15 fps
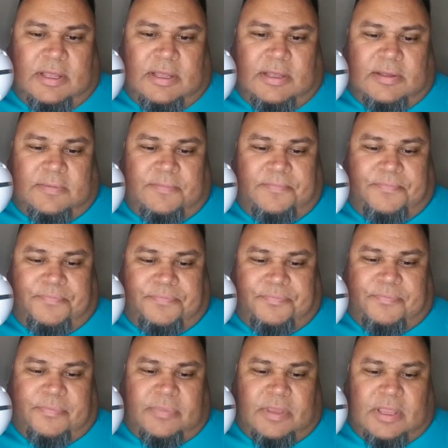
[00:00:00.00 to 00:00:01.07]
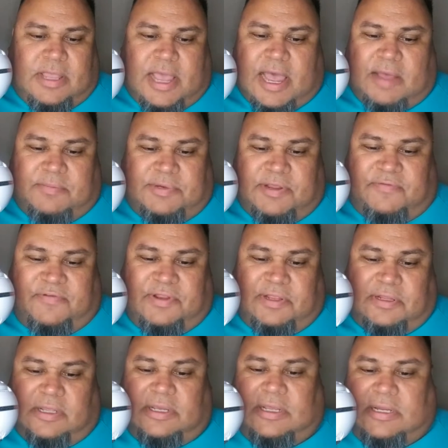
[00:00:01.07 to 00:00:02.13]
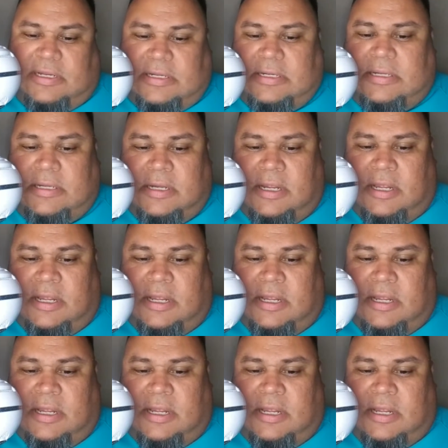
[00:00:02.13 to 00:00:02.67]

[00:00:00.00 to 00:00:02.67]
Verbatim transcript: um, yeah, I'm definitely looking.